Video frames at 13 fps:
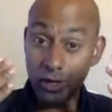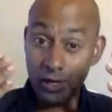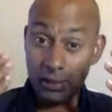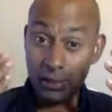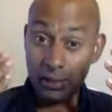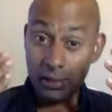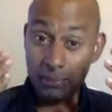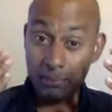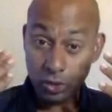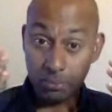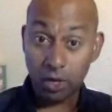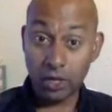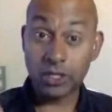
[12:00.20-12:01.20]
to really
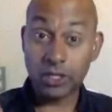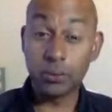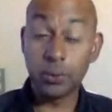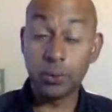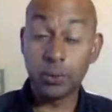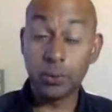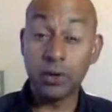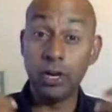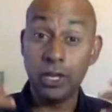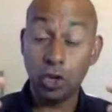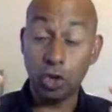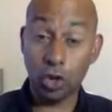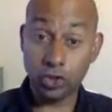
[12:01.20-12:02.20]
put your mind to it,
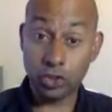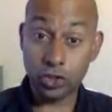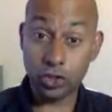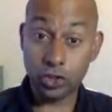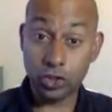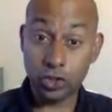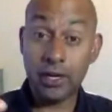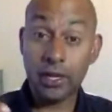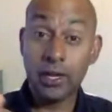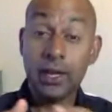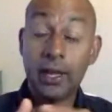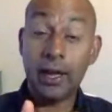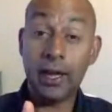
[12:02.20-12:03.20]
really
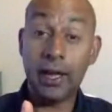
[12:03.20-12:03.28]
concentrate,